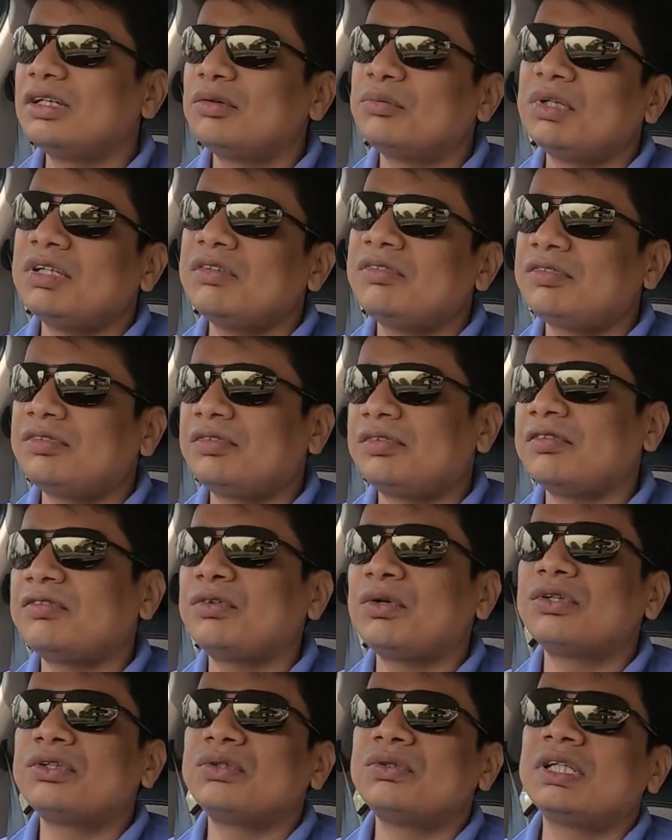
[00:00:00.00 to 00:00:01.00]
But if, of
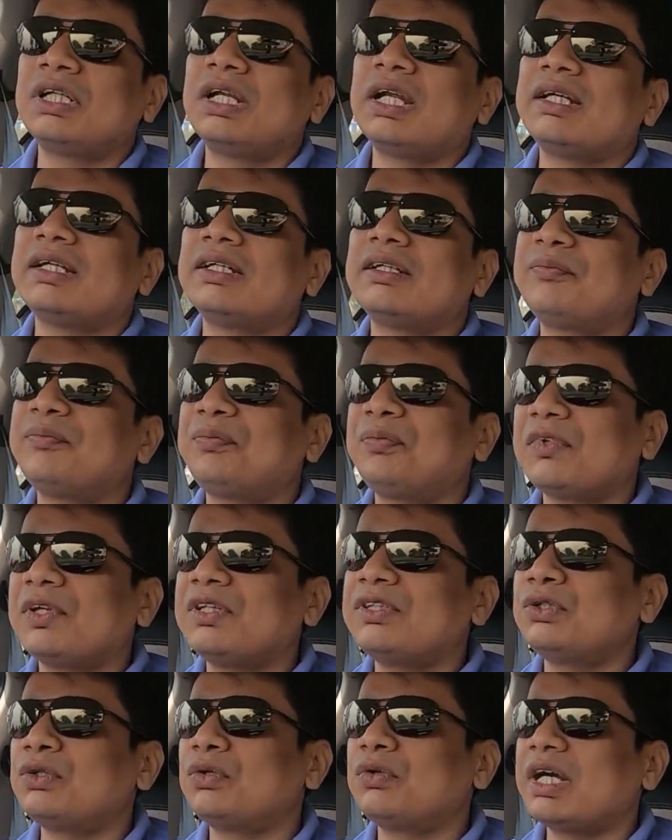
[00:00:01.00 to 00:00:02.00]
course, you didn't like it,
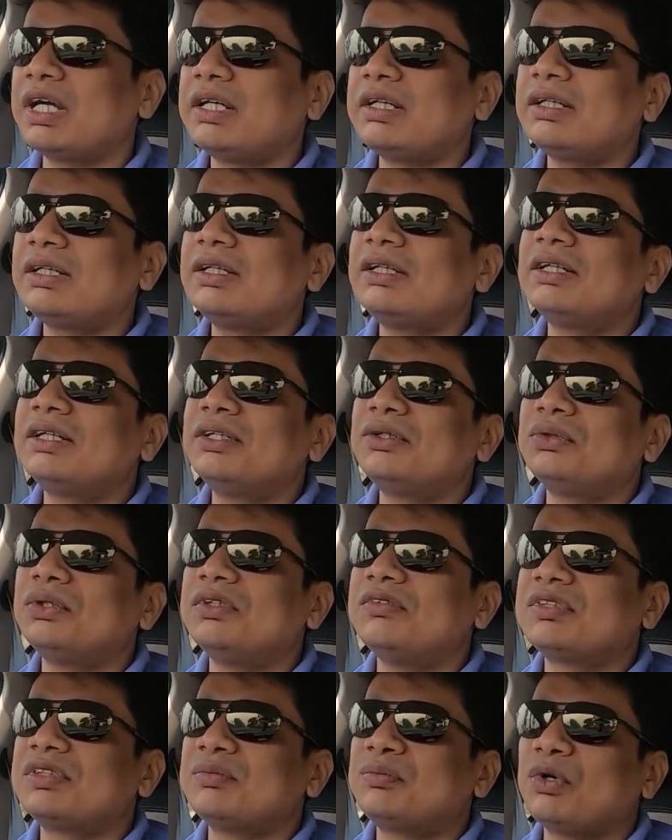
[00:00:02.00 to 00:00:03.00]
it's your right to
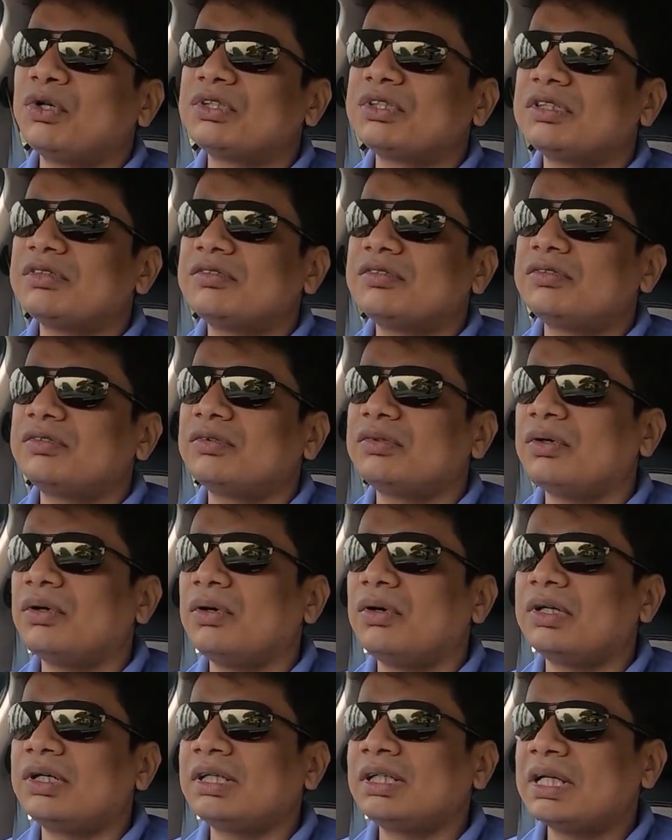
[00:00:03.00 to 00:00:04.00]
give us a positive
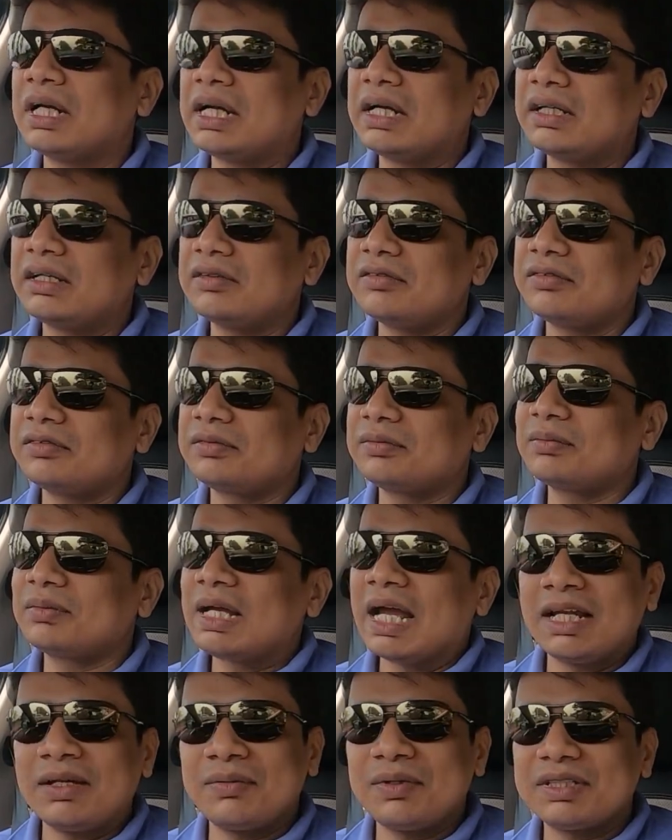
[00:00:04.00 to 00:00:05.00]
or a negative.
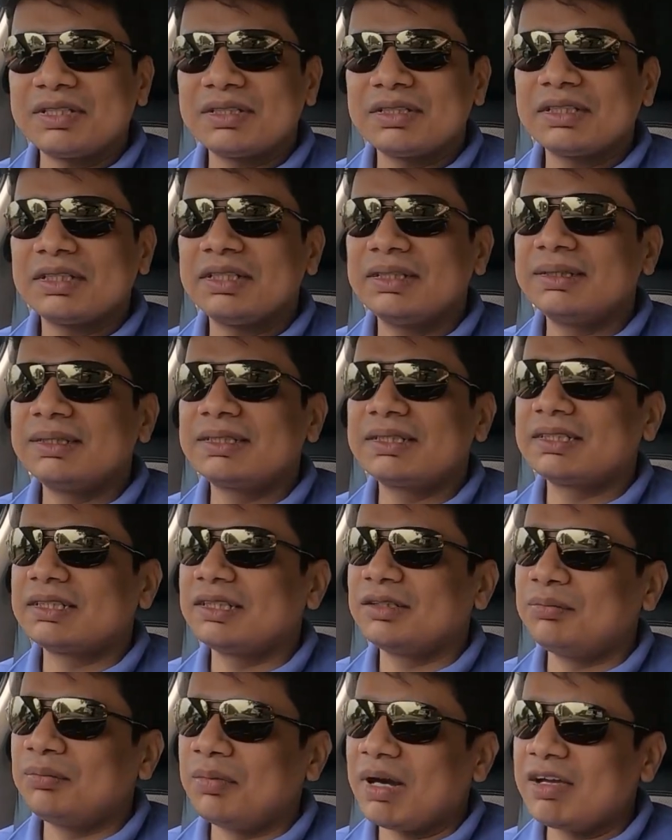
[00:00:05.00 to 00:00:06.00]
Anyways, it's
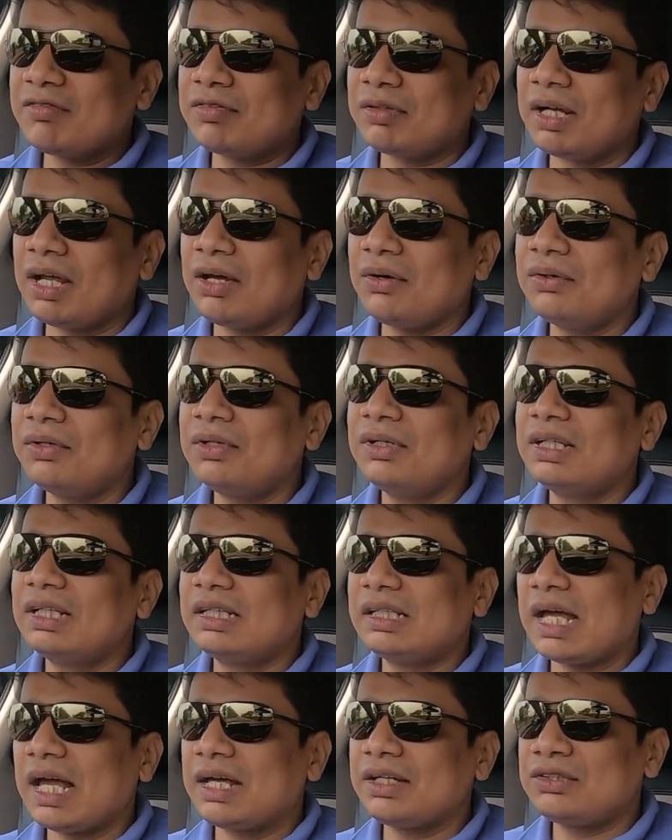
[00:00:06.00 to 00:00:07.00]
bye for now.
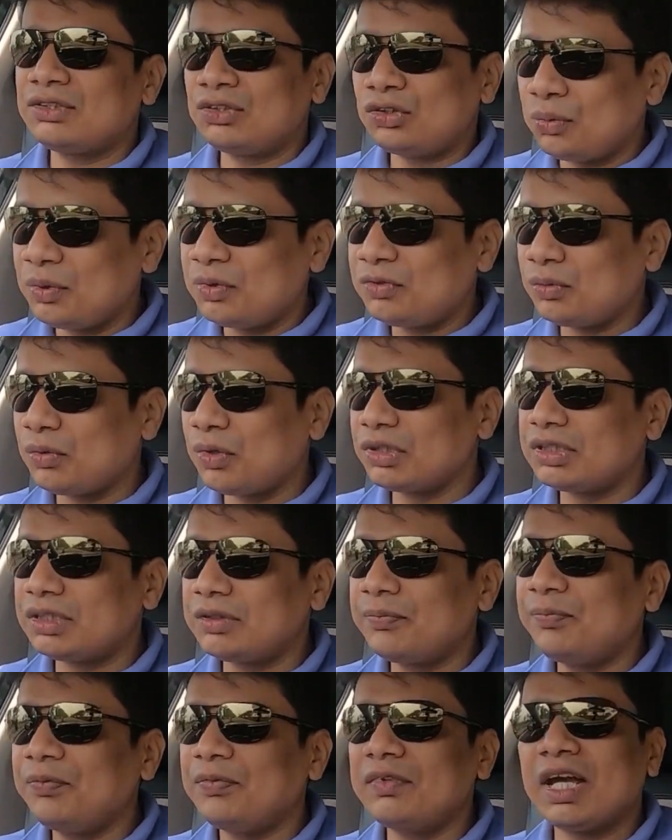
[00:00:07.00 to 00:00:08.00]
Thanks so much for
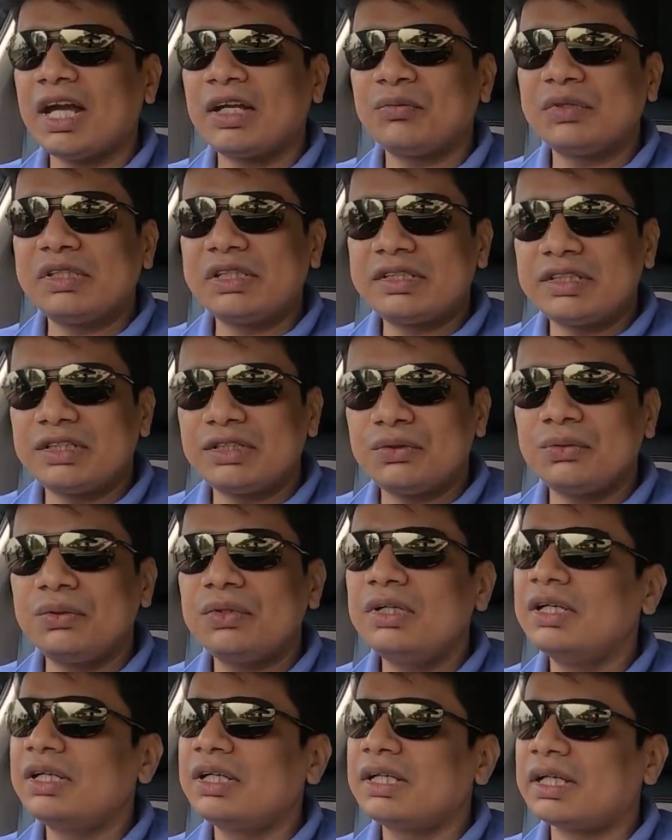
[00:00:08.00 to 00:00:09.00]
watching, and we'll see you
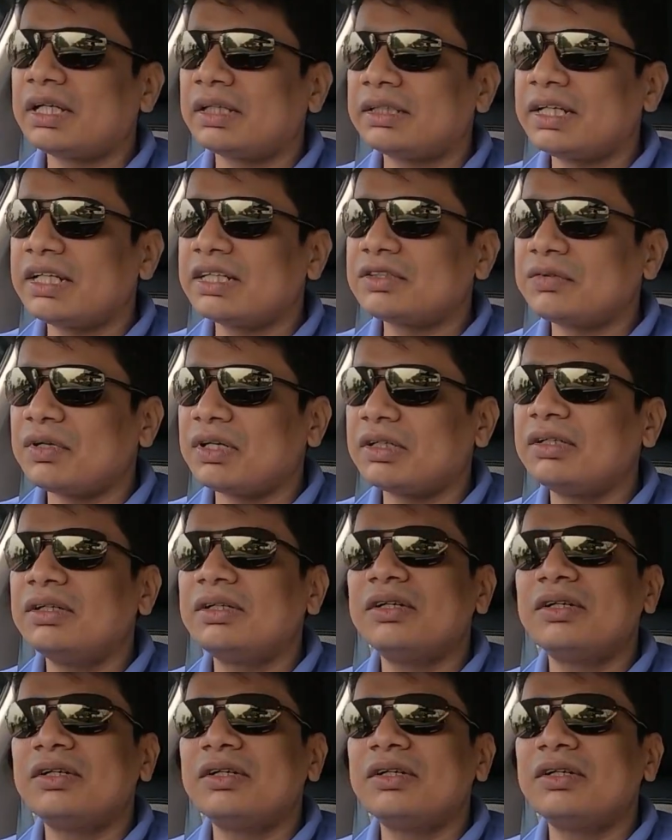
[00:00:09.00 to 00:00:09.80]
in the next one